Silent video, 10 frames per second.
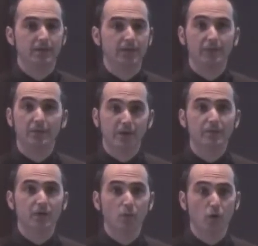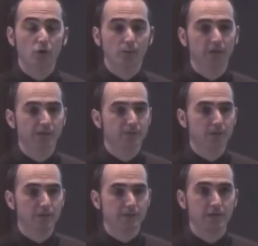I find very workable, it's
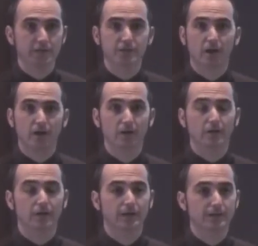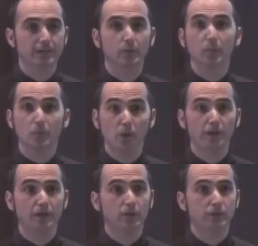from a, a scholar, uh, Gilbert
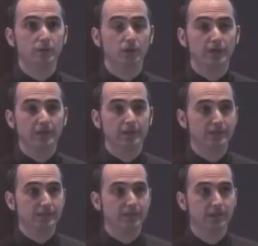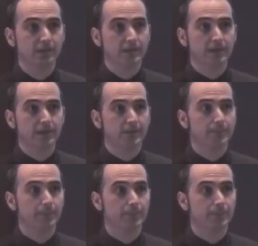Murray, who was looking at this um,